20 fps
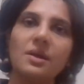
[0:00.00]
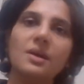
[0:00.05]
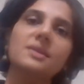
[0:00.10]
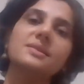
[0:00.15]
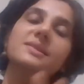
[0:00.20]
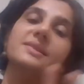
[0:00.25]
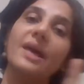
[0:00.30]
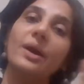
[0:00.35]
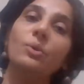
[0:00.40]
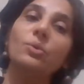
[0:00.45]
a
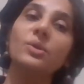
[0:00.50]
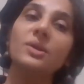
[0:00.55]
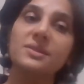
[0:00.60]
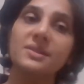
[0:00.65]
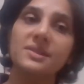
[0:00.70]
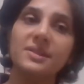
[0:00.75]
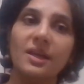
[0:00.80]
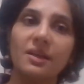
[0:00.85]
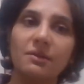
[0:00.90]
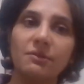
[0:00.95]
sound
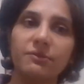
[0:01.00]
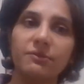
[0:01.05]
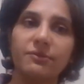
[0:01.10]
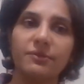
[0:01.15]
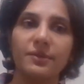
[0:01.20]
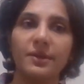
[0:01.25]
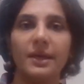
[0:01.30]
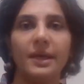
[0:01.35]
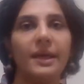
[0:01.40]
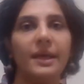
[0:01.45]
itself
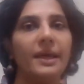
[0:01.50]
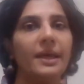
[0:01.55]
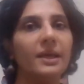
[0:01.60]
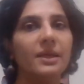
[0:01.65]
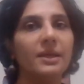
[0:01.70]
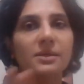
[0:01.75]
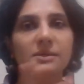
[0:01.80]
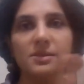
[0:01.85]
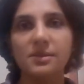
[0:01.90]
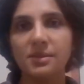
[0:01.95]

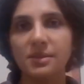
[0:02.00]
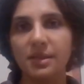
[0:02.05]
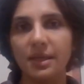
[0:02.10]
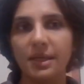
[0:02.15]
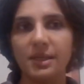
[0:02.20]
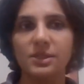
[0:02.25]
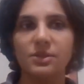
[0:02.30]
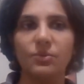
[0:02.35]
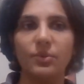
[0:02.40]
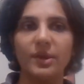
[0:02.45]
is
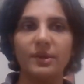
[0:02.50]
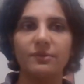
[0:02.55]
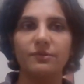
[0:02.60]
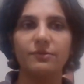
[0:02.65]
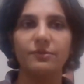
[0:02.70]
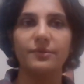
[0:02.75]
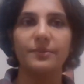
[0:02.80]
a wave.